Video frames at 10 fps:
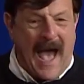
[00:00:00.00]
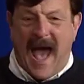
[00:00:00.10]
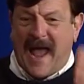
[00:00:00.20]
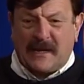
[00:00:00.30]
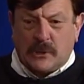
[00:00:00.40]

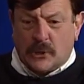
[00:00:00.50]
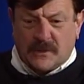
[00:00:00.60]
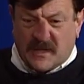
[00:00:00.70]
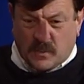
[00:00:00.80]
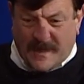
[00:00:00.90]
I
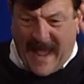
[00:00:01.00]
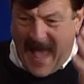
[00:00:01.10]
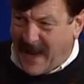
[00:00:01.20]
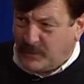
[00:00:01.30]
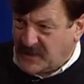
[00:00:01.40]
learned this when
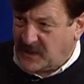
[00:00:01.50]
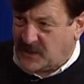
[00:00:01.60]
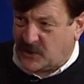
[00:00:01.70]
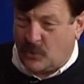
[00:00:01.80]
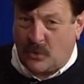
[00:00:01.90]
I was in
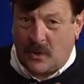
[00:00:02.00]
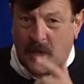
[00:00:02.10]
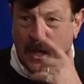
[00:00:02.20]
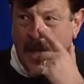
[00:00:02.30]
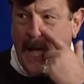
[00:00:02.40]
school."
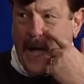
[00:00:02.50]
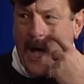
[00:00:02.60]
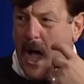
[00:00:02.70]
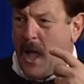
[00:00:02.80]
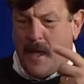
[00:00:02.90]

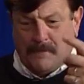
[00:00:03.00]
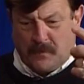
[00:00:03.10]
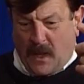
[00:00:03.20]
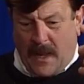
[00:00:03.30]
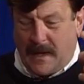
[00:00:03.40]

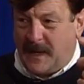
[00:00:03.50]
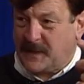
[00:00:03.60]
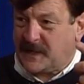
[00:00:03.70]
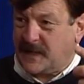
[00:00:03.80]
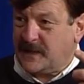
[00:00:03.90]
And I
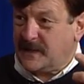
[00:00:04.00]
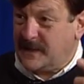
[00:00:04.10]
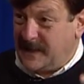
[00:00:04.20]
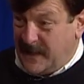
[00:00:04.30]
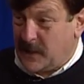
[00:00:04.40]
said,
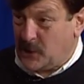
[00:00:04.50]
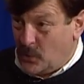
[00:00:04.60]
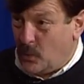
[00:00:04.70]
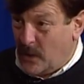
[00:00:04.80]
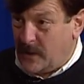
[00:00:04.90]
"Yeah, you
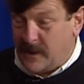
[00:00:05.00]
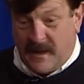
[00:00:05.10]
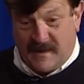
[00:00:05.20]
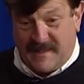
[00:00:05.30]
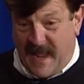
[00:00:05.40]
know what?
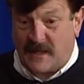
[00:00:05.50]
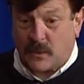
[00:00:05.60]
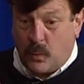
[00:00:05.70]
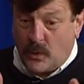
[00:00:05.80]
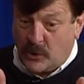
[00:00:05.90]

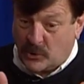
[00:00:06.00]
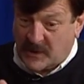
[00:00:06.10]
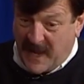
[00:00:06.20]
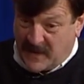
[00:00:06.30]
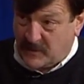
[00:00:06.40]
That's what your
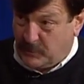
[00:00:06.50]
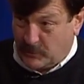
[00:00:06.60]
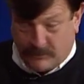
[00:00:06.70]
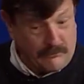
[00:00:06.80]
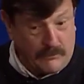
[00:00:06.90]

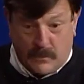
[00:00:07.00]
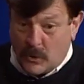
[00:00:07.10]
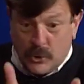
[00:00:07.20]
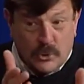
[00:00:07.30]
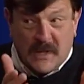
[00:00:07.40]

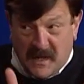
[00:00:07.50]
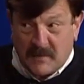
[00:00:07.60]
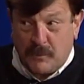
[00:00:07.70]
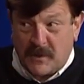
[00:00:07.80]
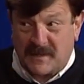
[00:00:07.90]

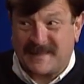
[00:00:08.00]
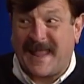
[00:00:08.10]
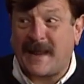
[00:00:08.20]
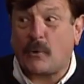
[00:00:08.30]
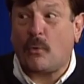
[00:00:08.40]
textbook is
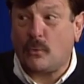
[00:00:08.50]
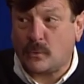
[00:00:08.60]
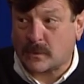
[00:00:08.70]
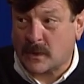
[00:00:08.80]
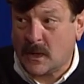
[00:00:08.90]
that old.